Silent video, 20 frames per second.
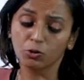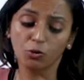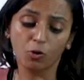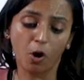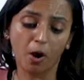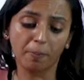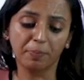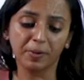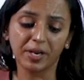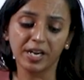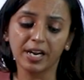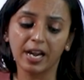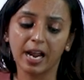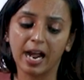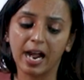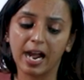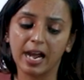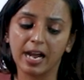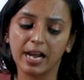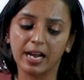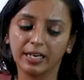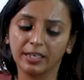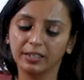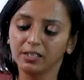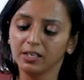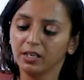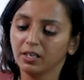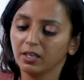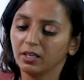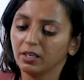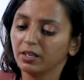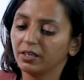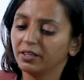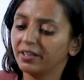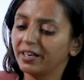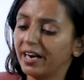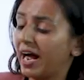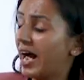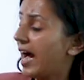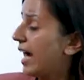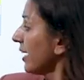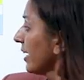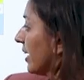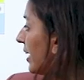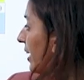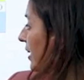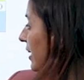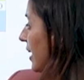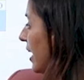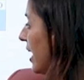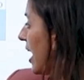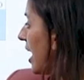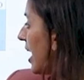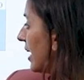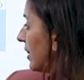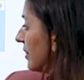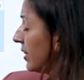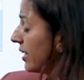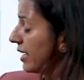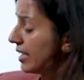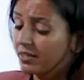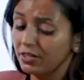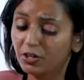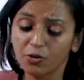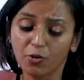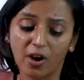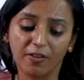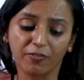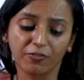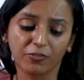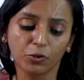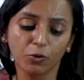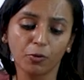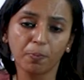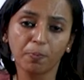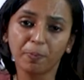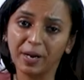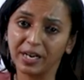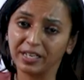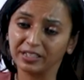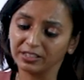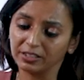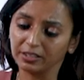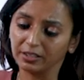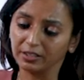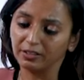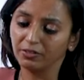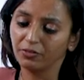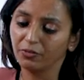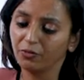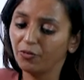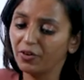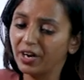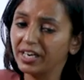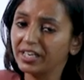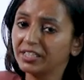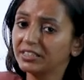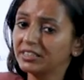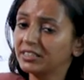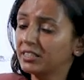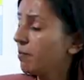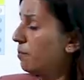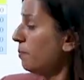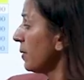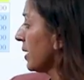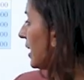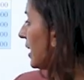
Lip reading: to copy and drag it and then you have to paste it. Very simple